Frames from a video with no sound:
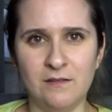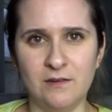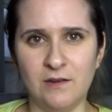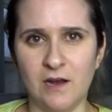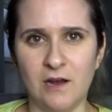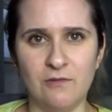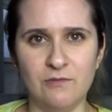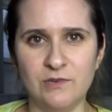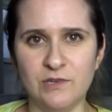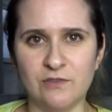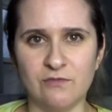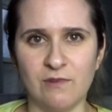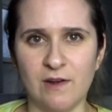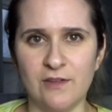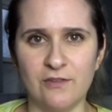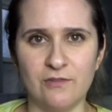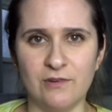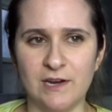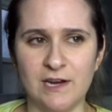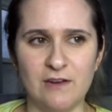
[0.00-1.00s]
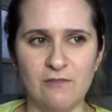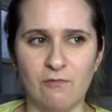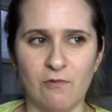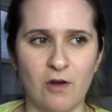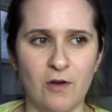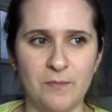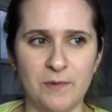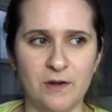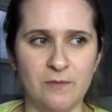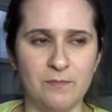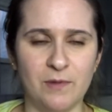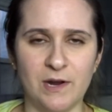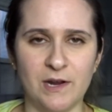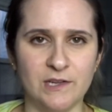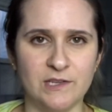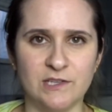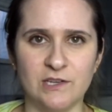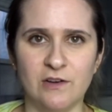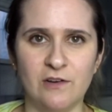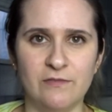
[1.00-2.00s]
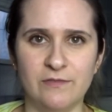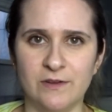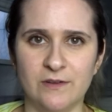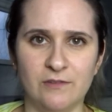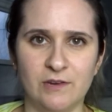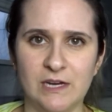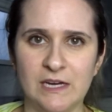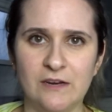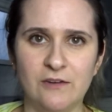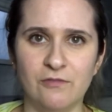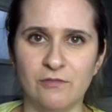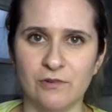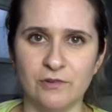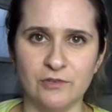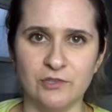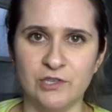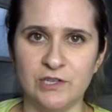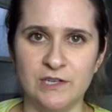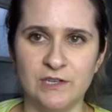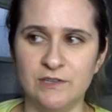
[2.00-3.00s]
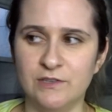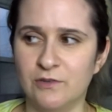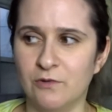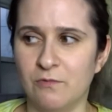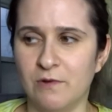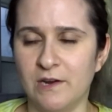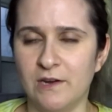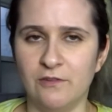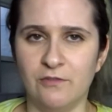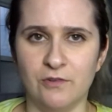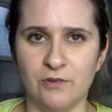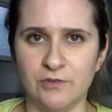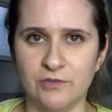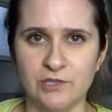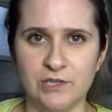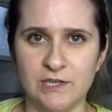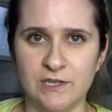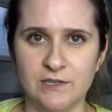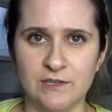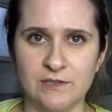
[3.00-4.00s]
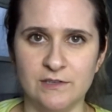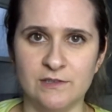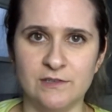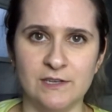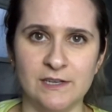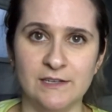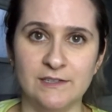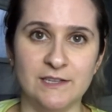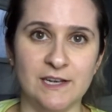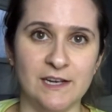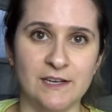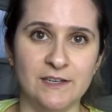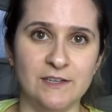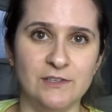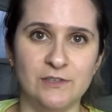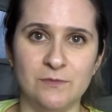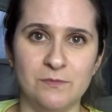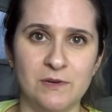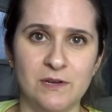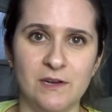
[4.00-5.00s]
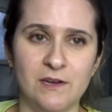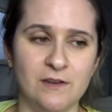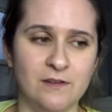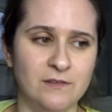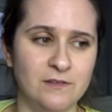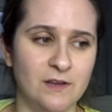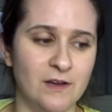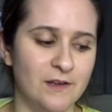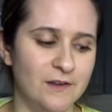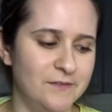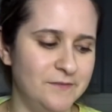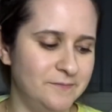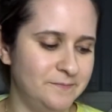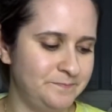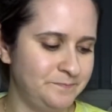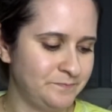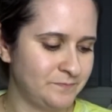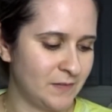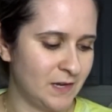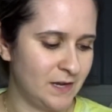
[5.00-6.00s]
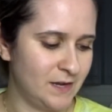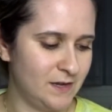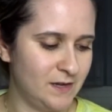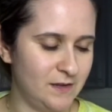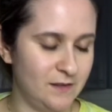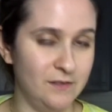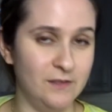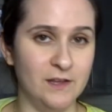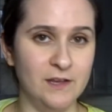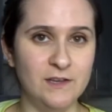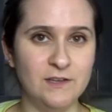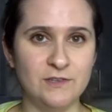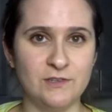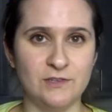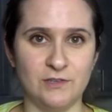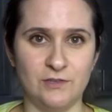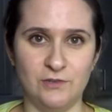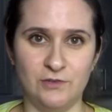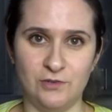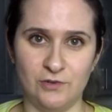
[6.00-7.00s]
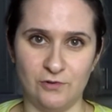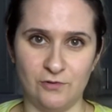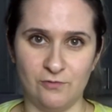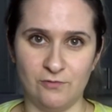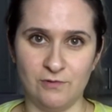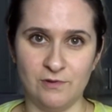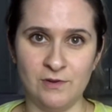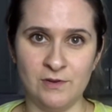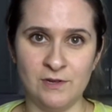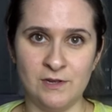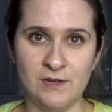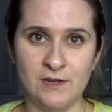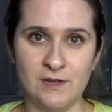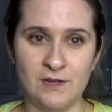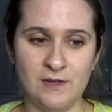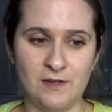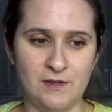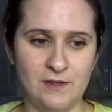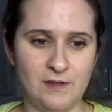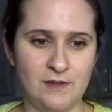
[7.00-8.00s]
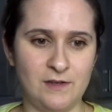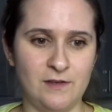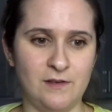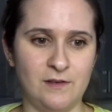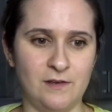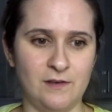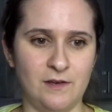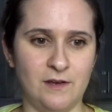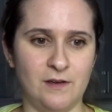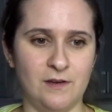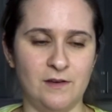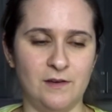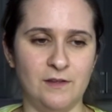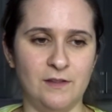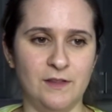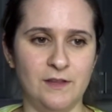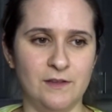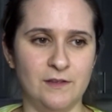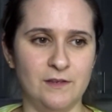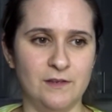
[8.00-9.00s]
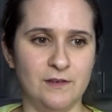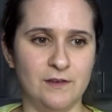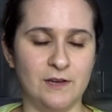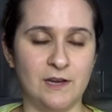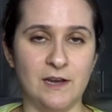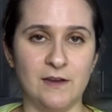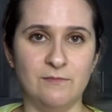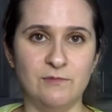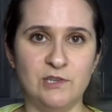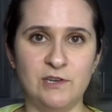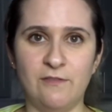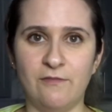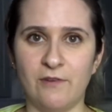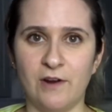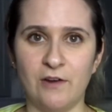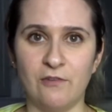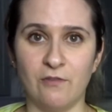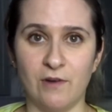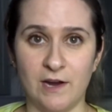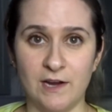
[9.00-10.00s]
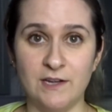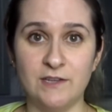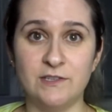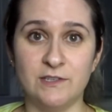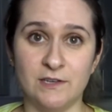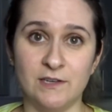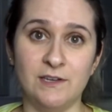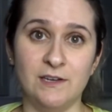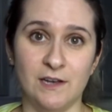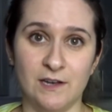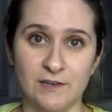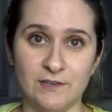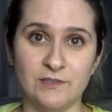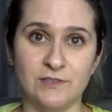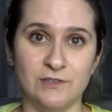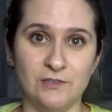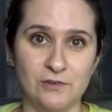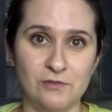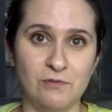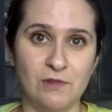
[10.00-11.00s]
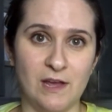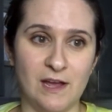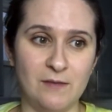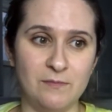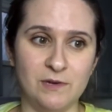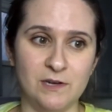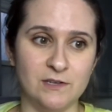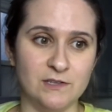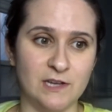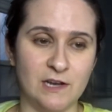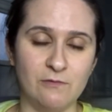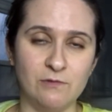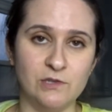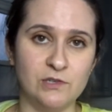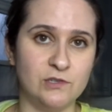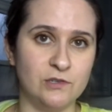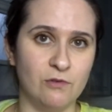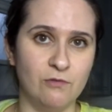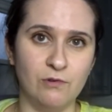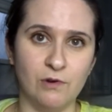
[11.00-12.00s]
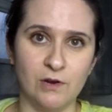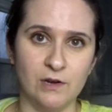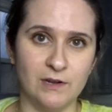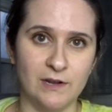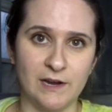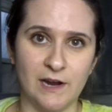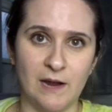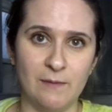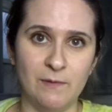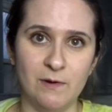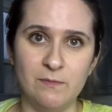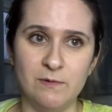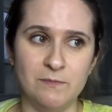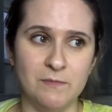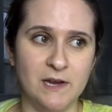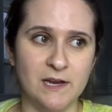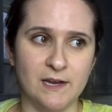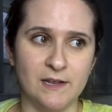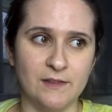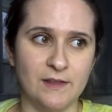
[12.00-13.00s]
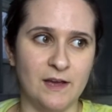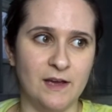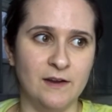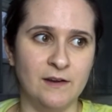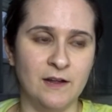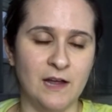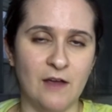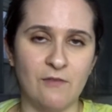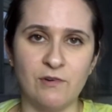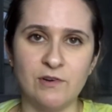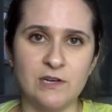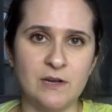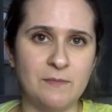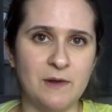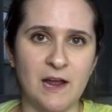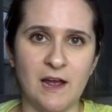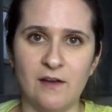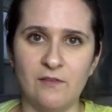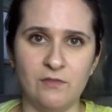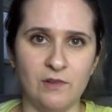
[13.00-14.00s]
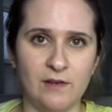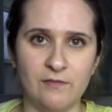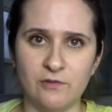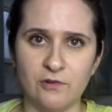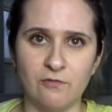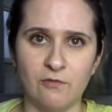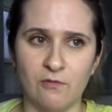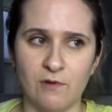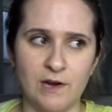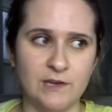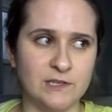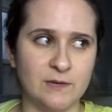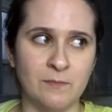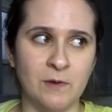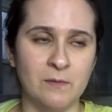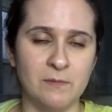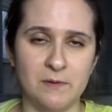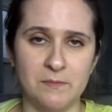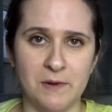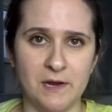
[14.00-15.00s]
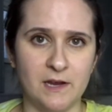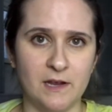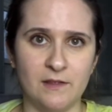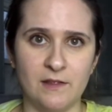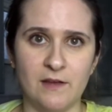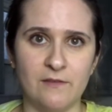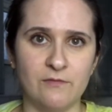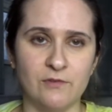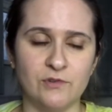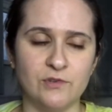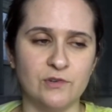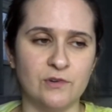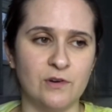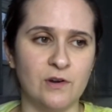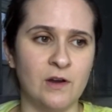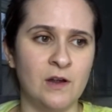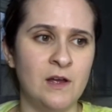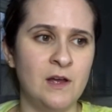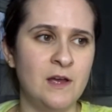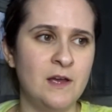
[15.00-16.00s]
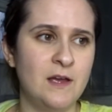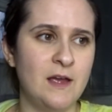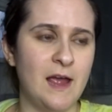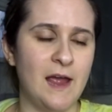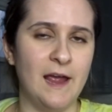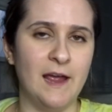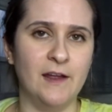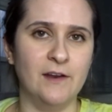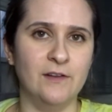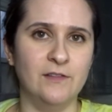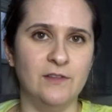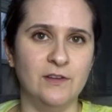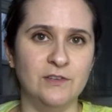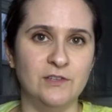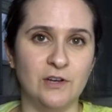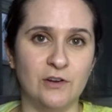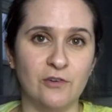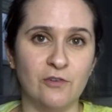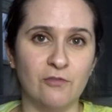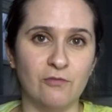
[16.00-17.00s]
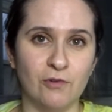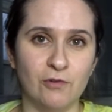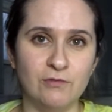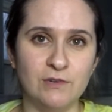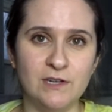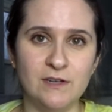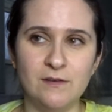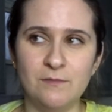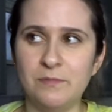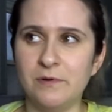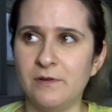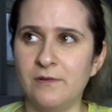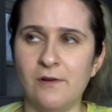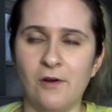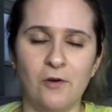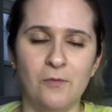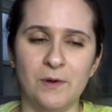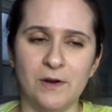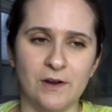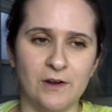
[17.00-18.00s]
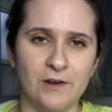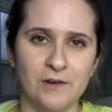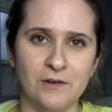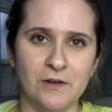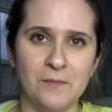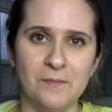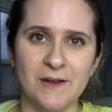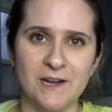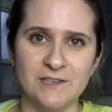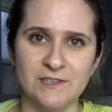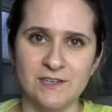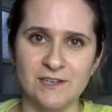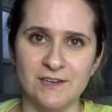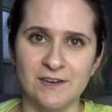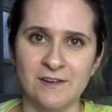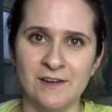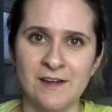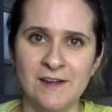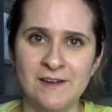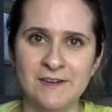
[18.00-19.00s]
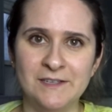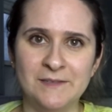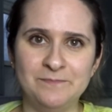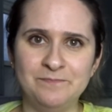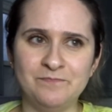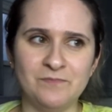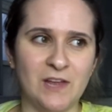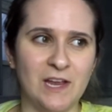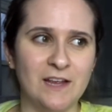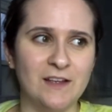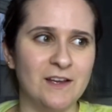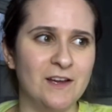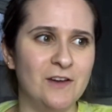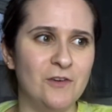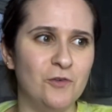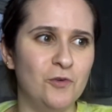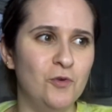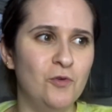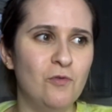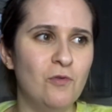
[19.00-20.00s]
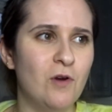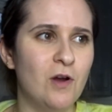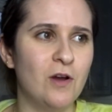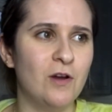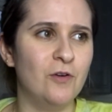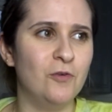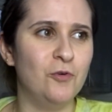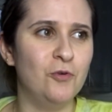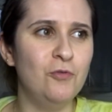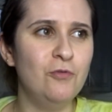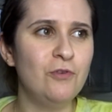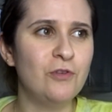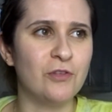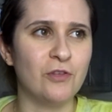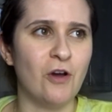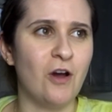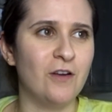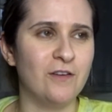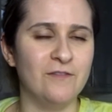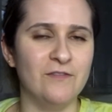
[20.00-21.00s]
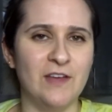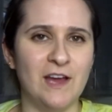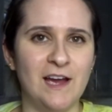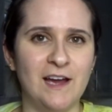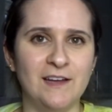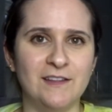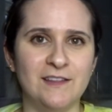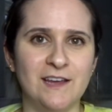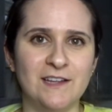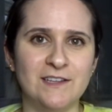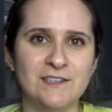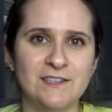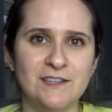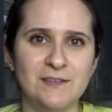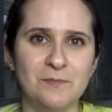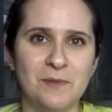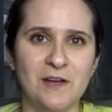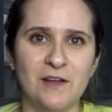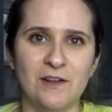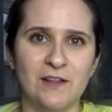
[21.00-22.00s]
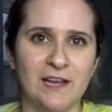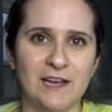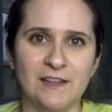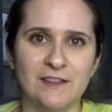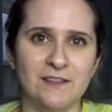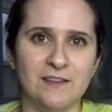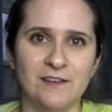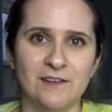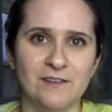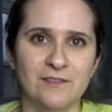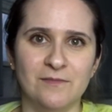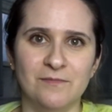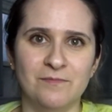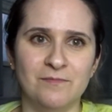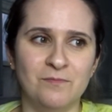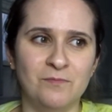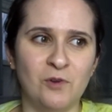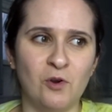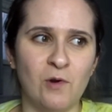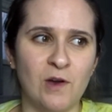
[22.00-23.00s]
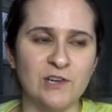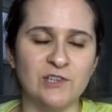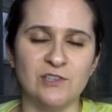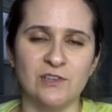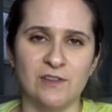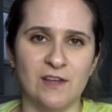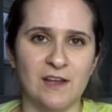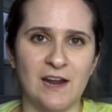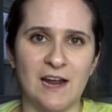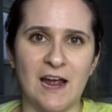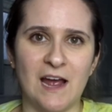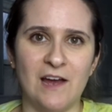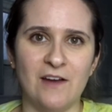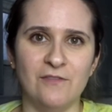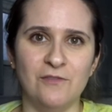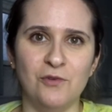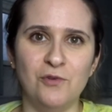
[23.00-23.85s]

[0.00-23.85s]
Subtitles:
I would just rather eat ramen by itself and eat grilled cheese the way grilled cheese is intended to be done. This, do. The kimchi fried rice, yes, do that because that was so good. Like I'm gonna be making that every time I have leftover rice. I'm gonna be making that for sure. And the Dunkaroo Dip, oh my god, amazing. Like who thought of that? That's the the question that I have.